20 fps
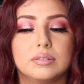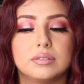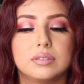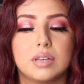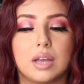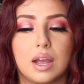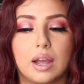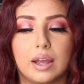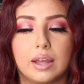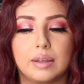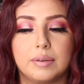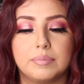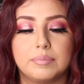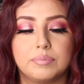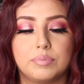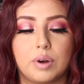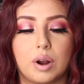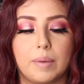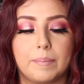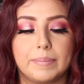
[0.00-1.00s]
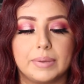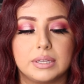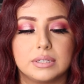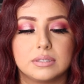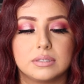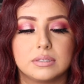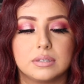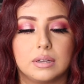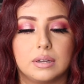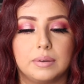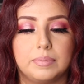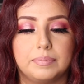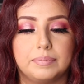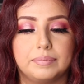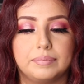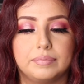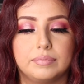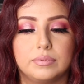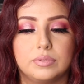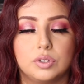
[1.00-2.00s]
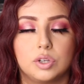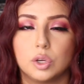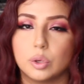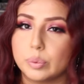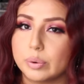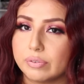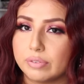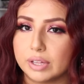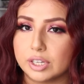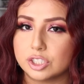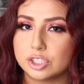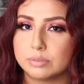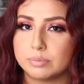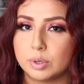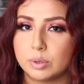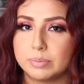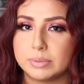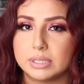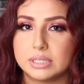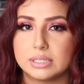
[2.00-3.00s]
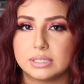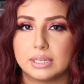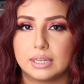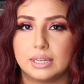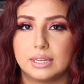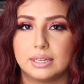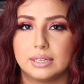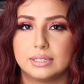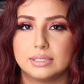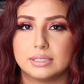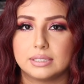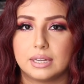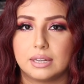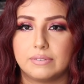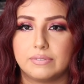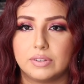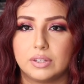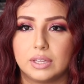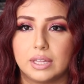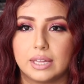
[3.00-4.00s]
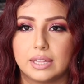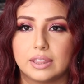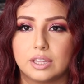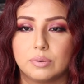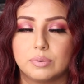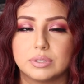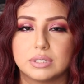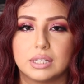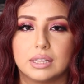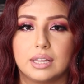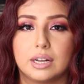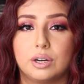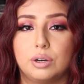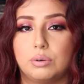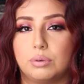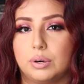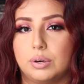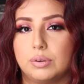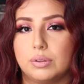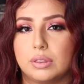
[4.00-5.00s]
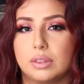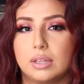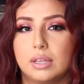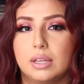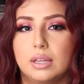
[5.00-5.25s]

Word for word: time brought me some good reflection moments, and I feel like there was a lot of growth.